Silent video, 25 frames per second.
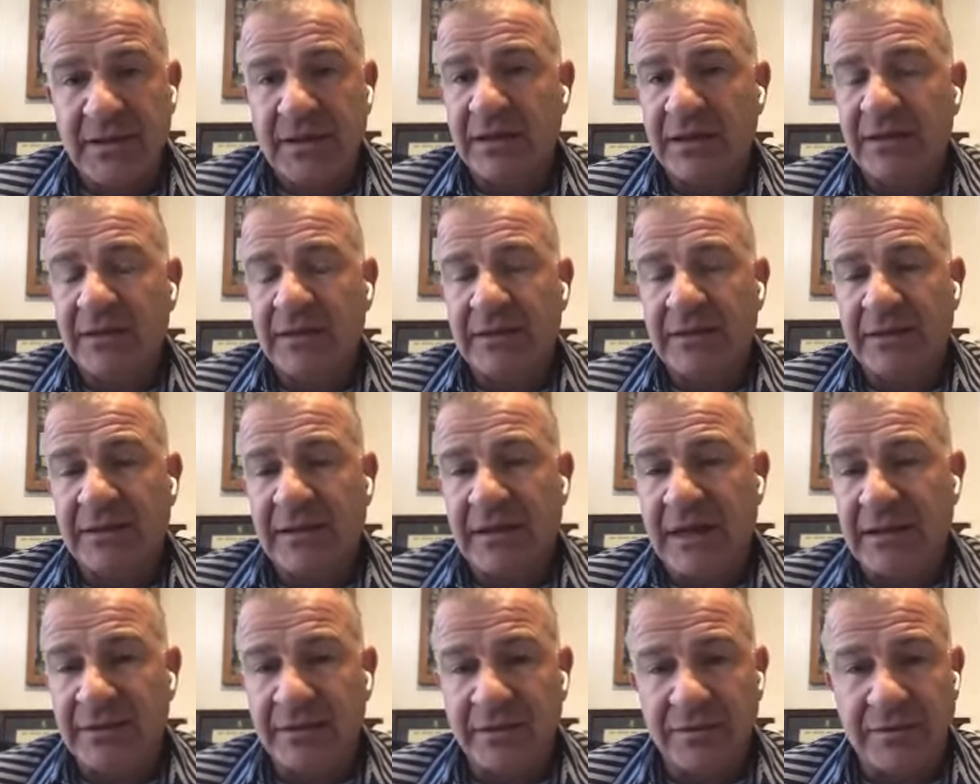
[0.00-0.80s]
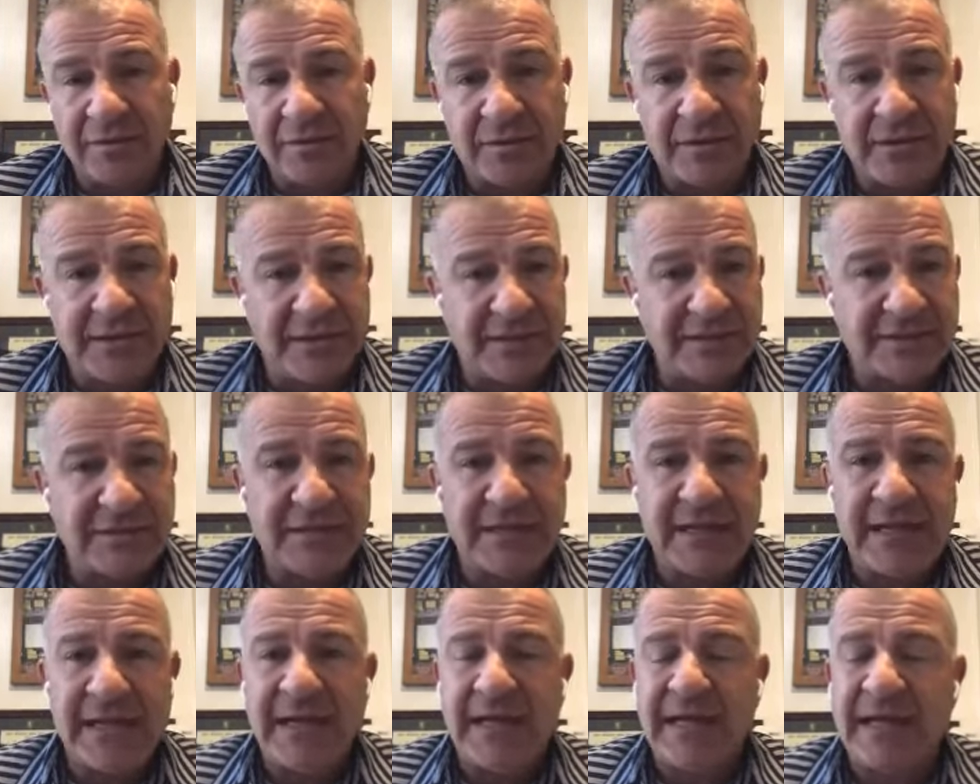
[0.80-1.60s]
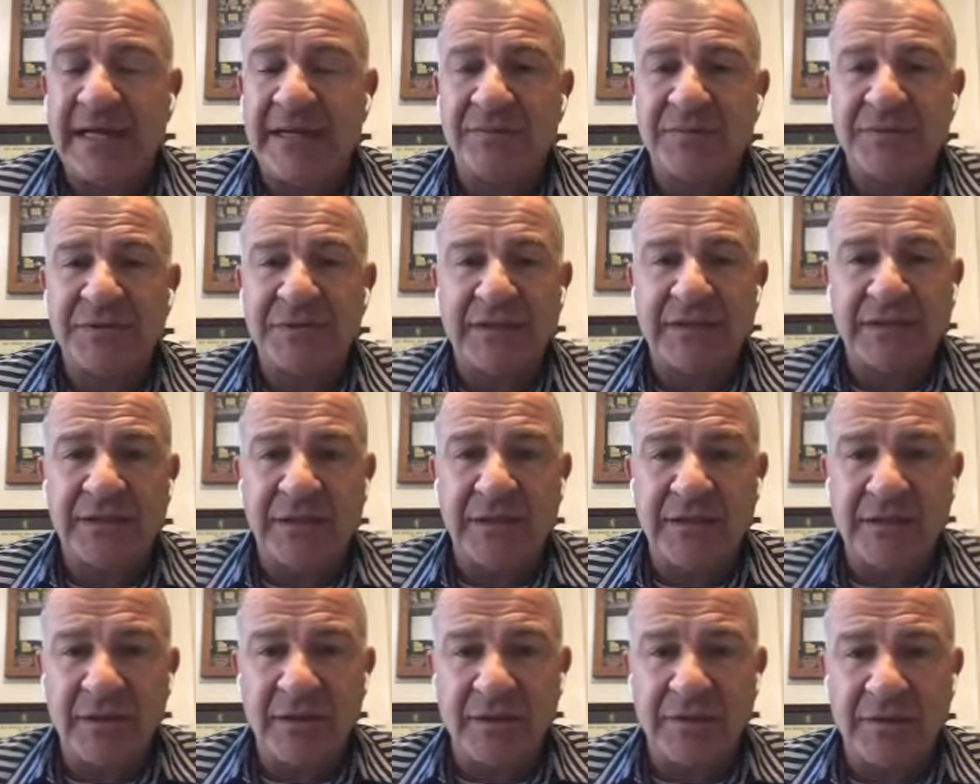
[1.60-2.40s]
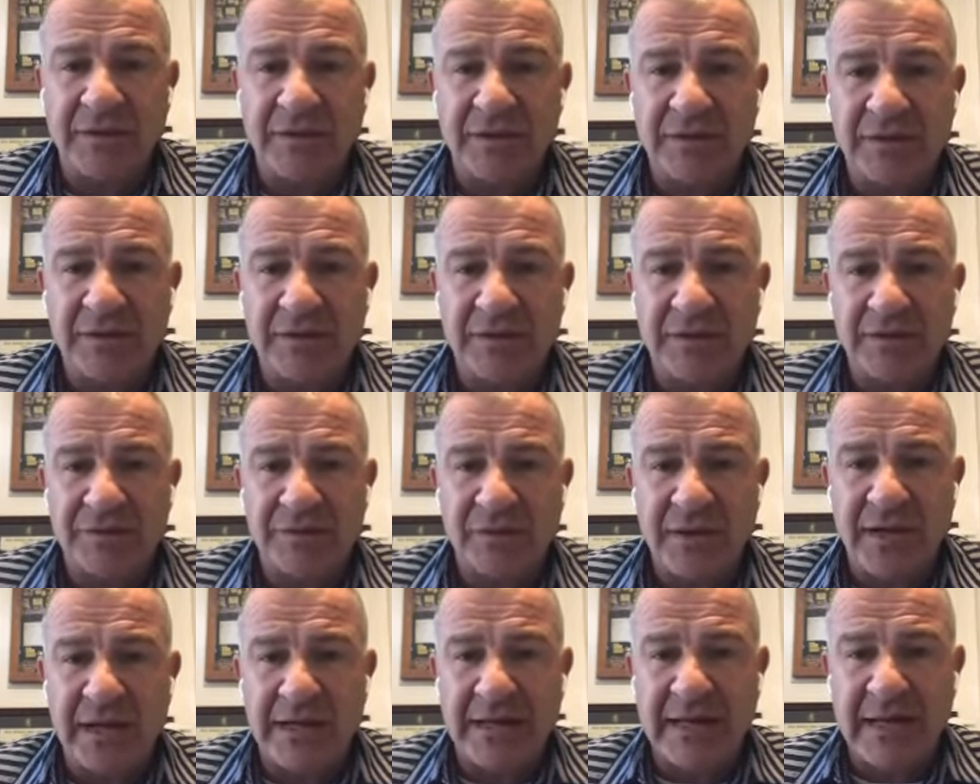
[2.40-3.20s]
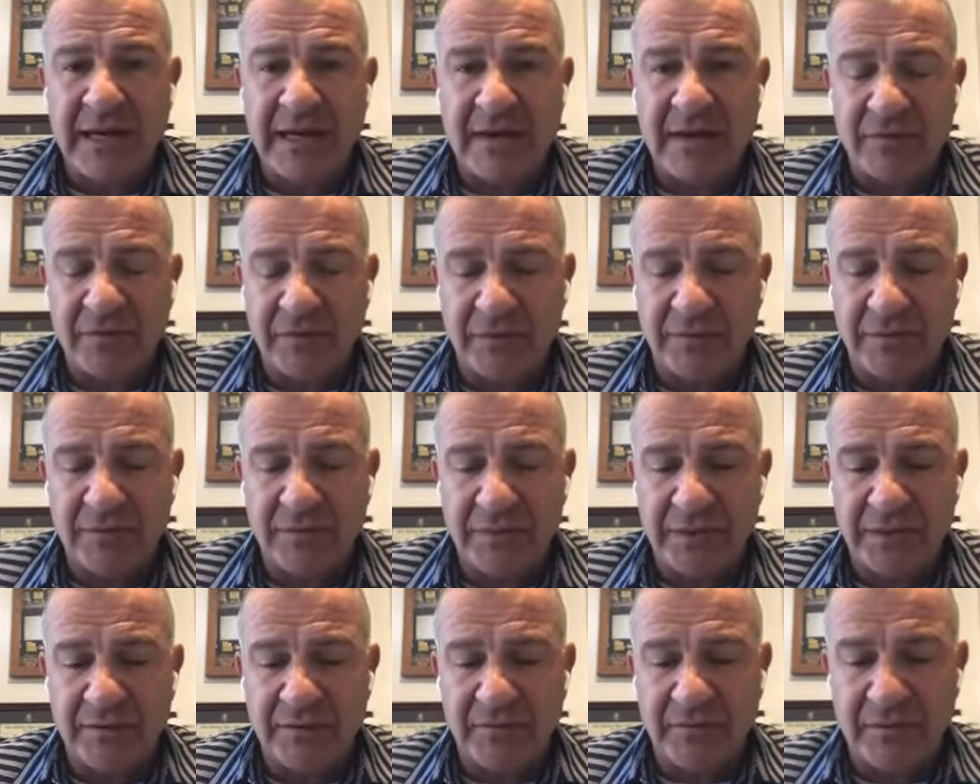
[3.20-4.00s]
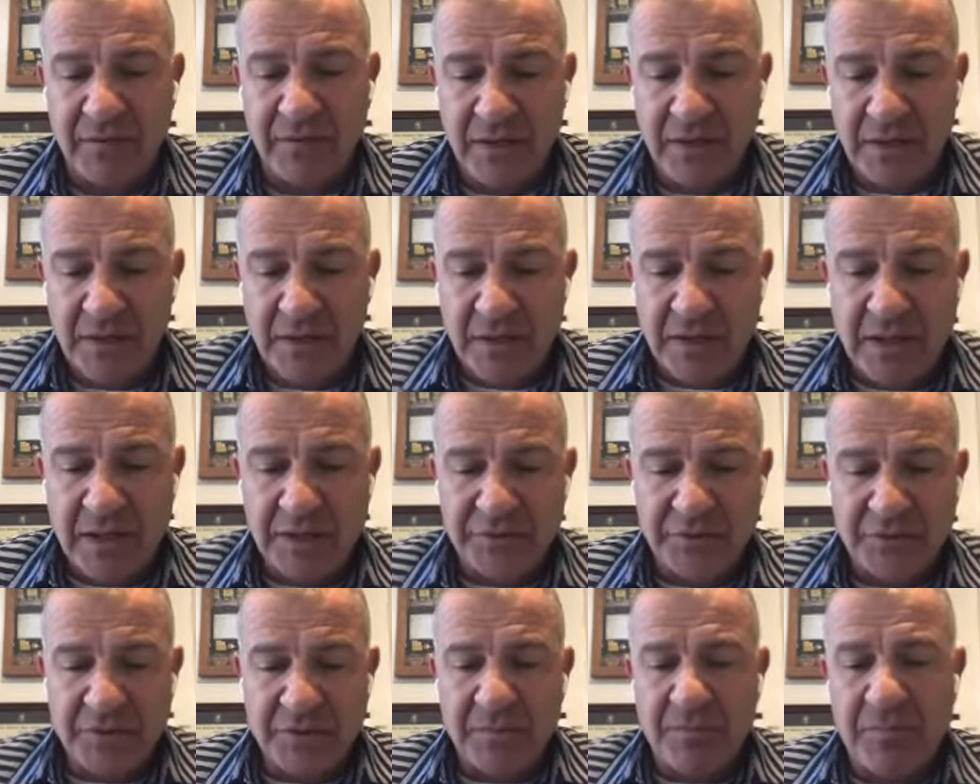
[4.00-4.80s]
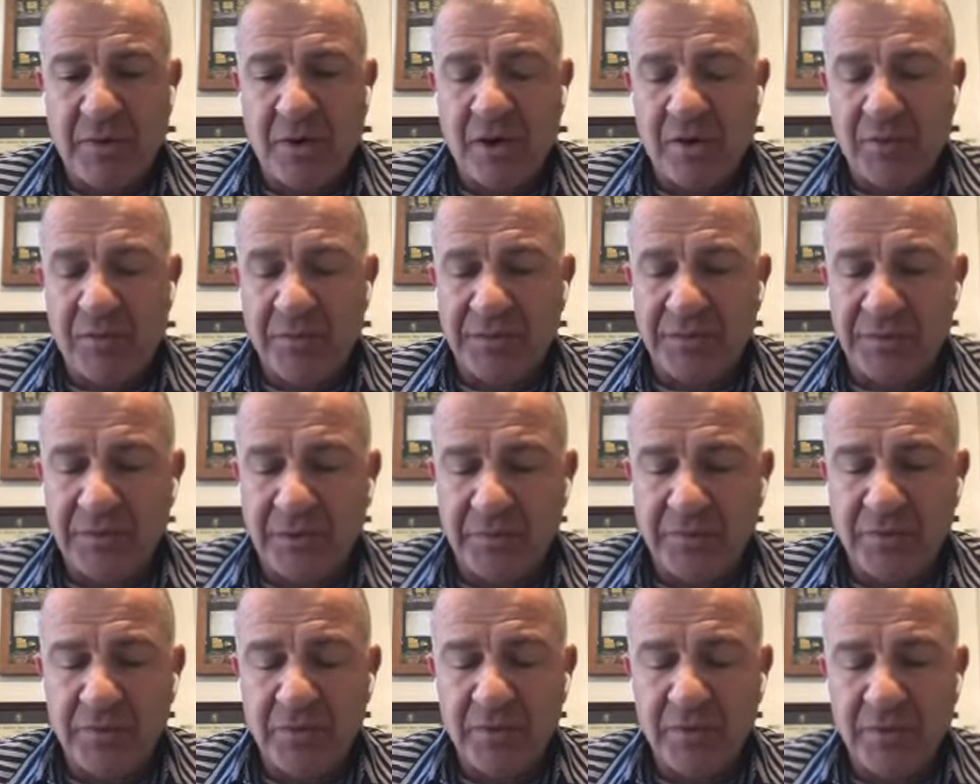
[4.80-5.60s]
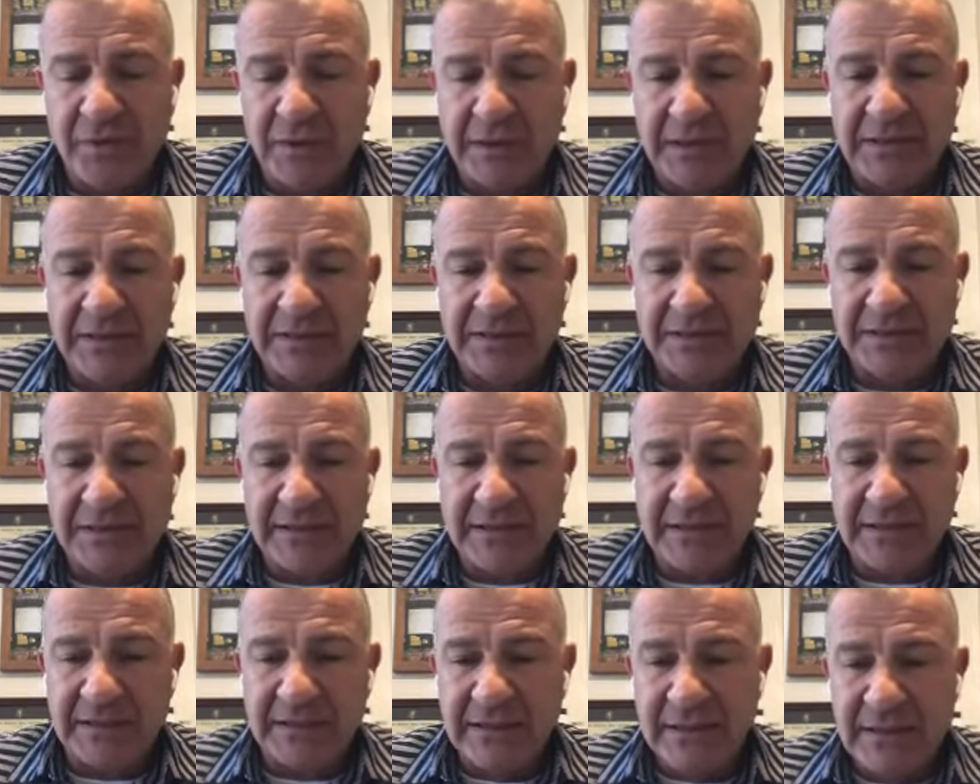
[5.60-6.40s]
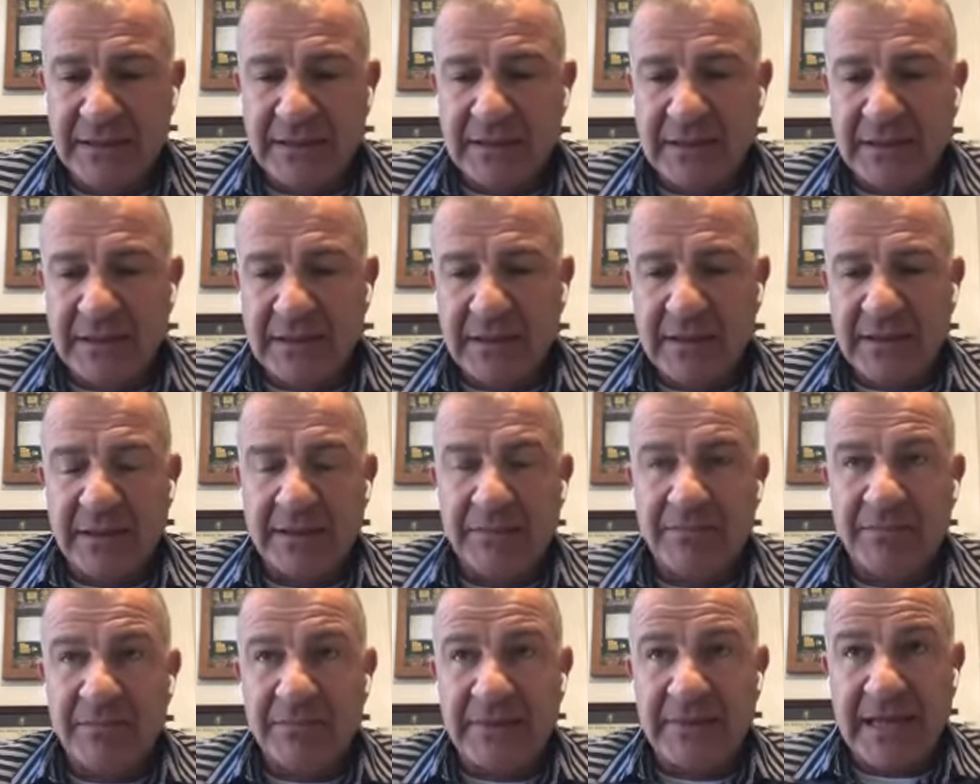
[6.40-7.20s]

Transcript: Mm-hmm. Uh, I knew their kids' names and, you know, you, you try to have a little bit of intricate part with your employees that, um,